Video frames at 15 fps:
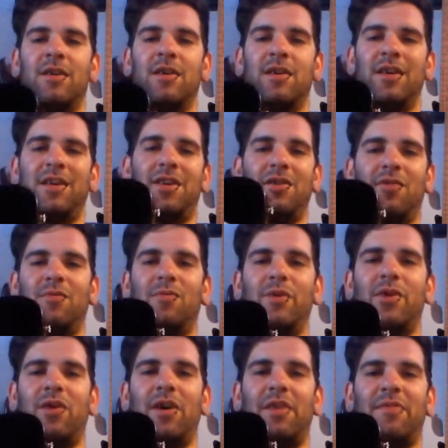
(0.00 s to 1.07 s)
You know, we
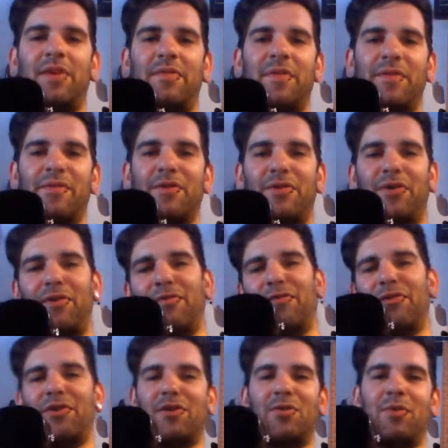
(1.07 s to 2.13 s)
all have that favorite guitar for a
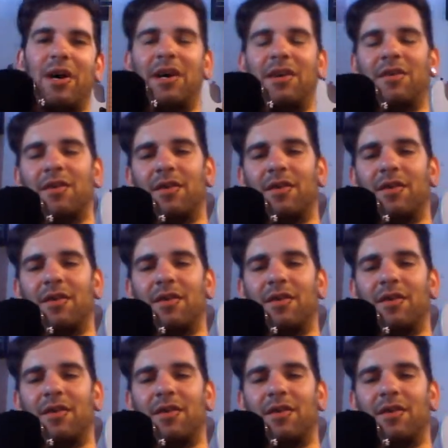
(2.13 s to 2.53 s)
little while.